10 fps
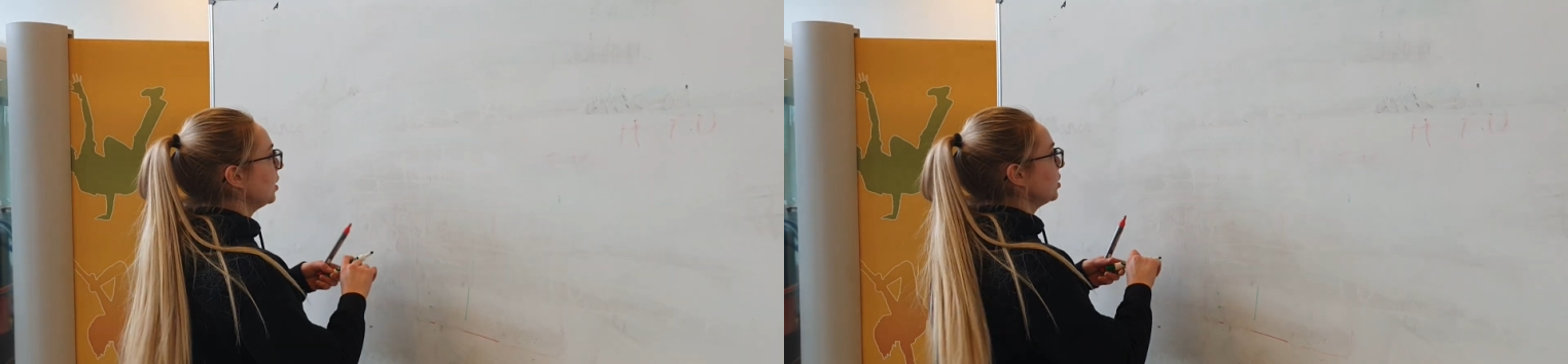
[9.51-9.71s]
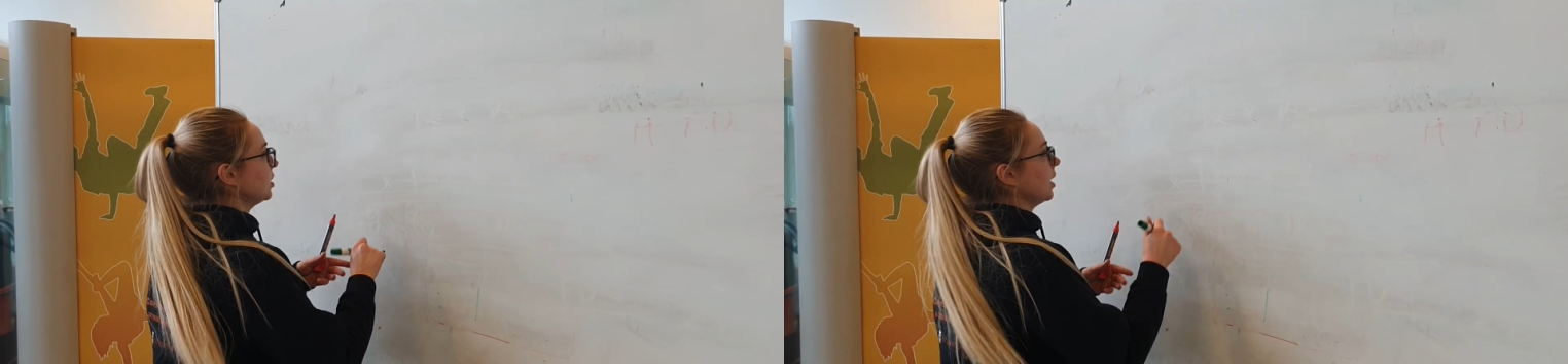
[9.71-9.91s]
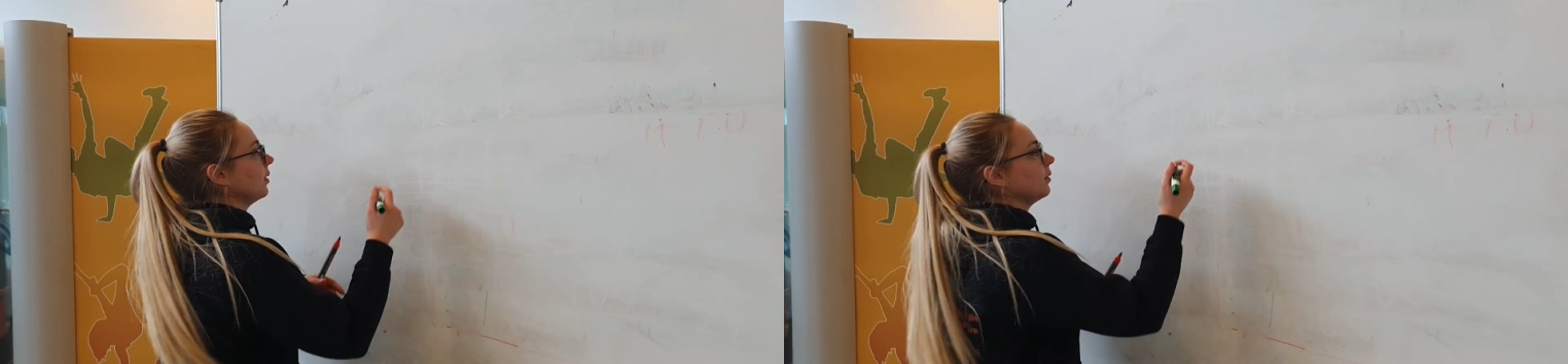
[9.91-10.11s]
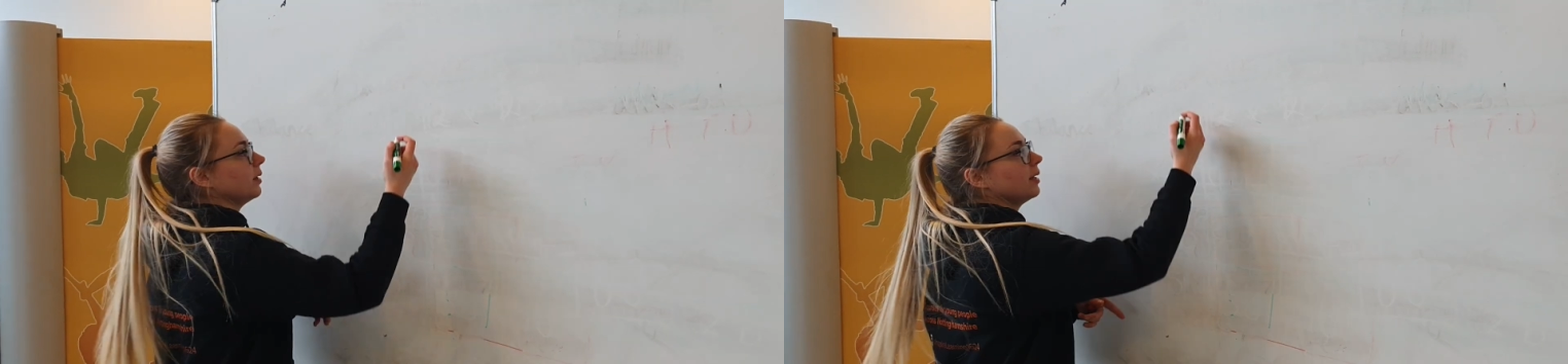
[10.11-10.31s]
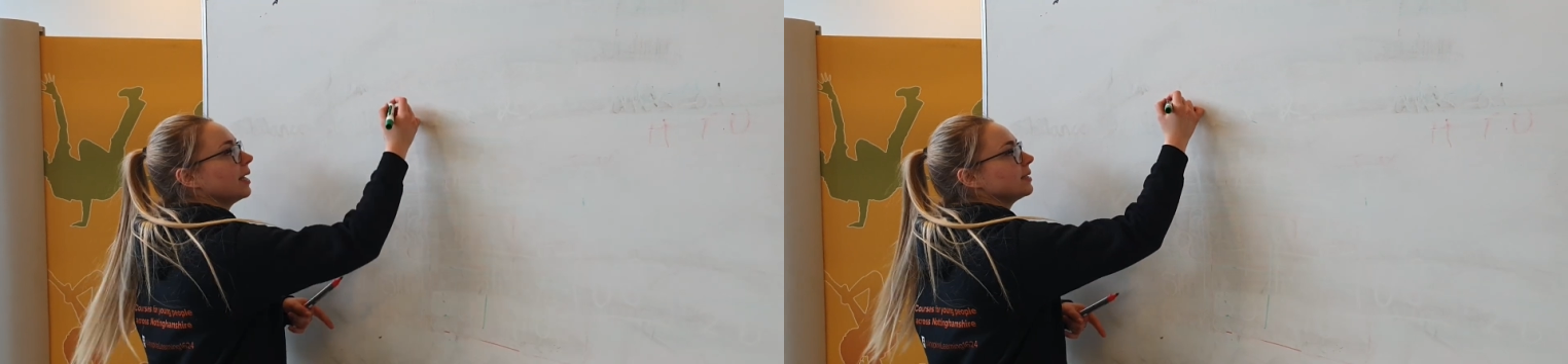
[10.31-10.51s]
So
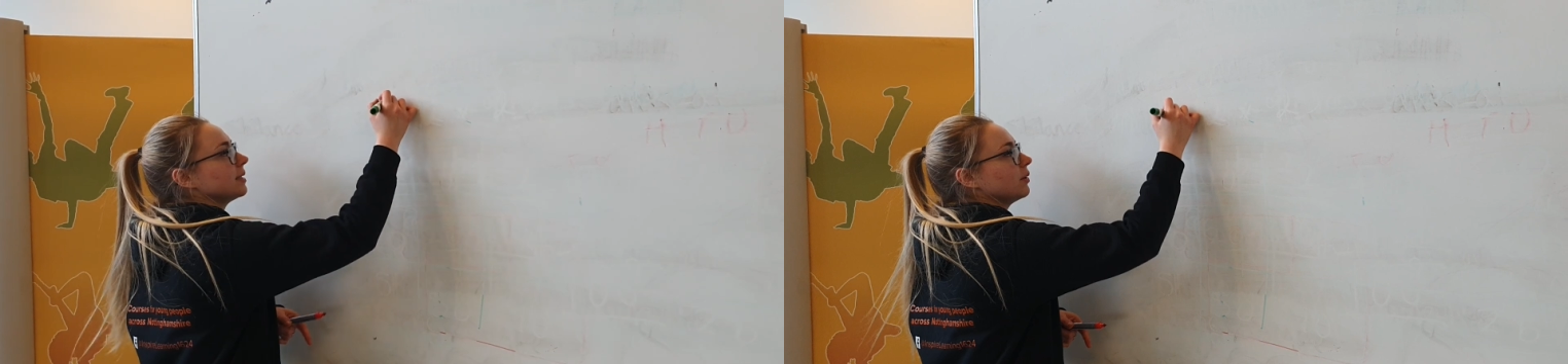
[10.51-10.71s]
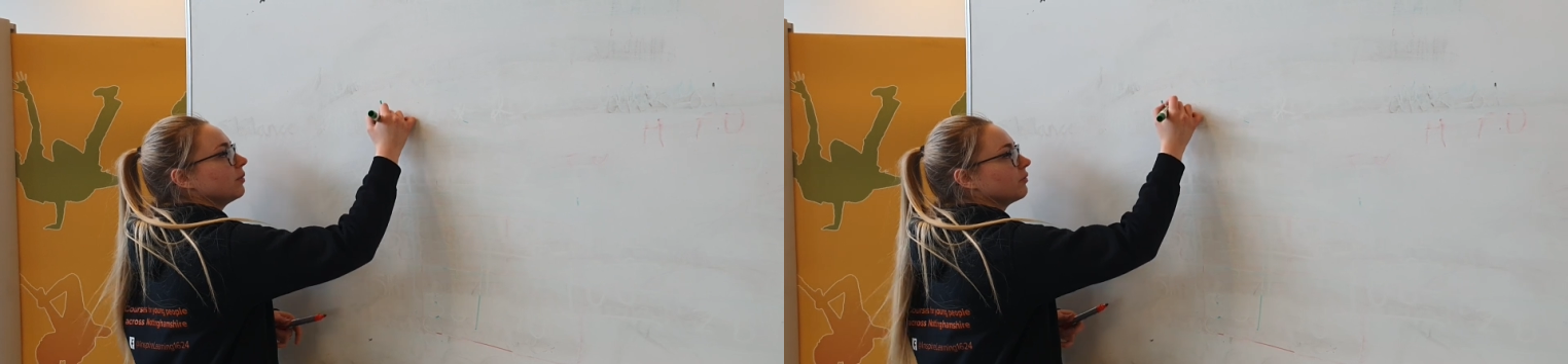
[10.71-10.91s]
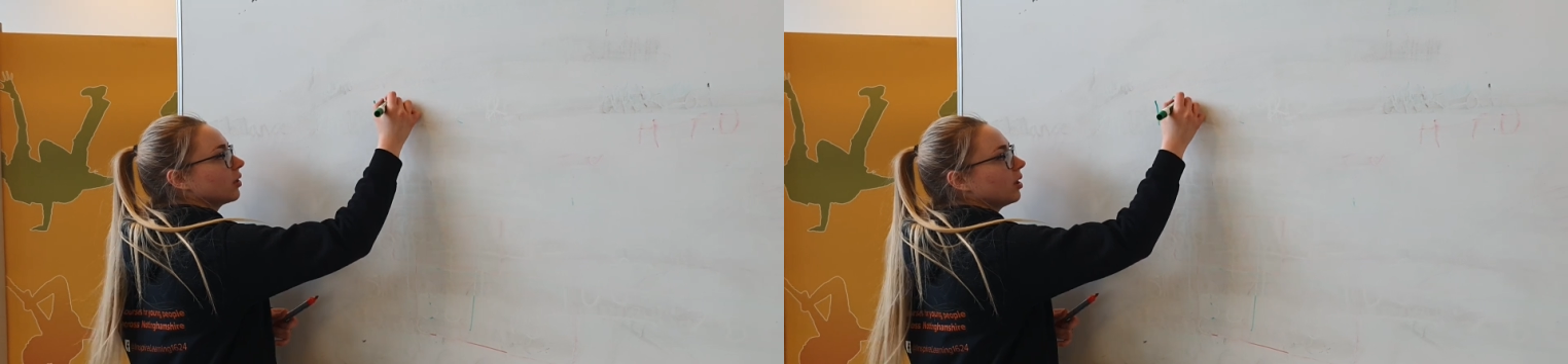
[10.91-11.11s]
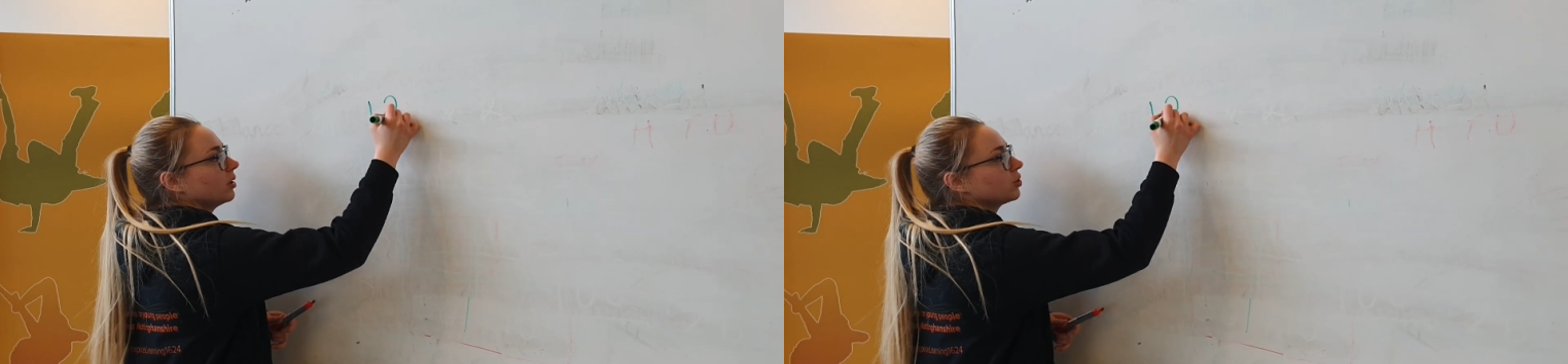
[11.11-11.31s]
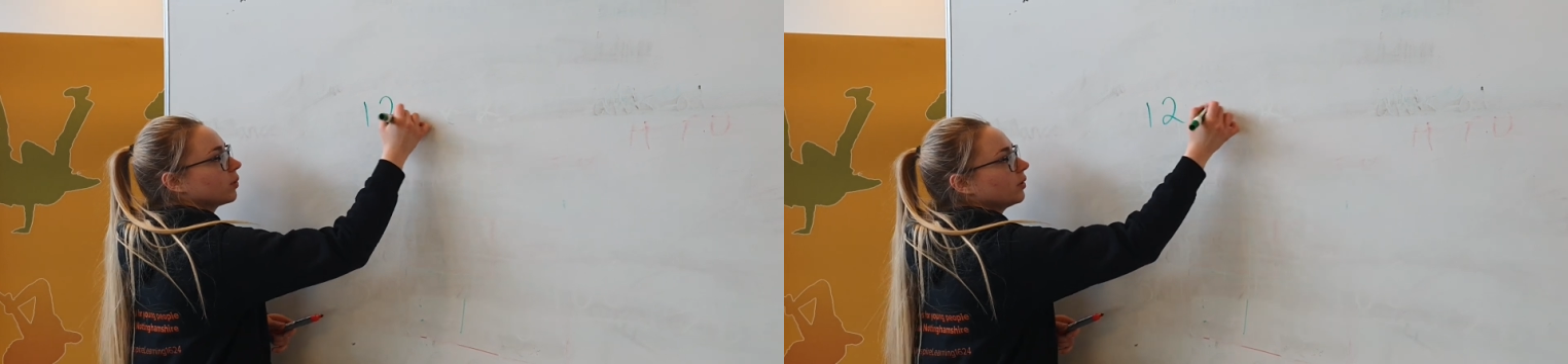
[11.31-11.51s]
let's say we've
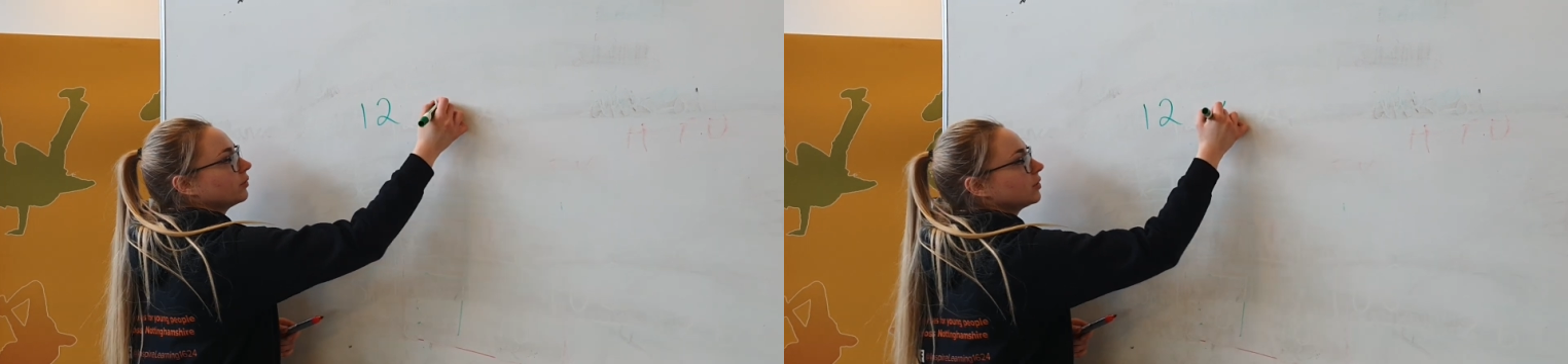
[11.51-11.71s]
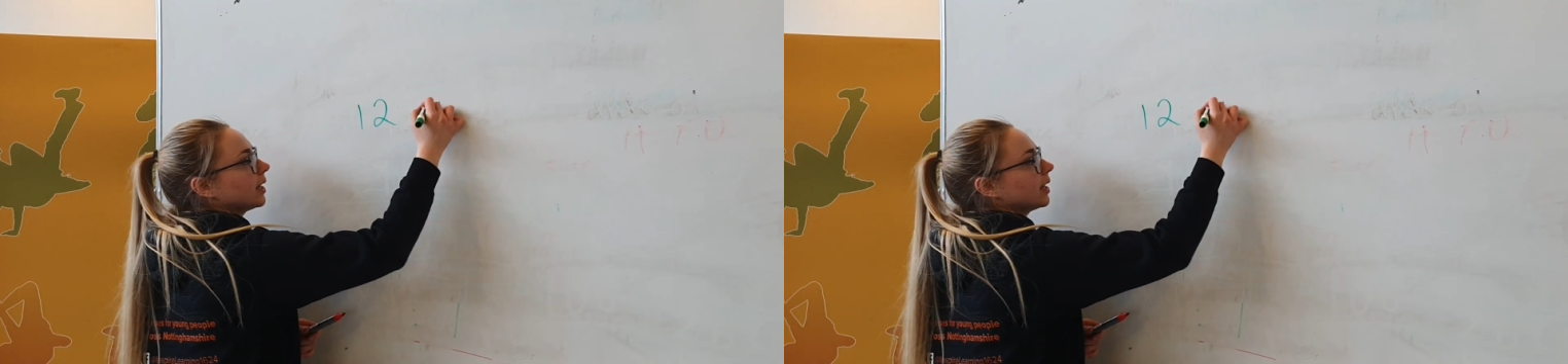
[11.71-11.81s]
got 12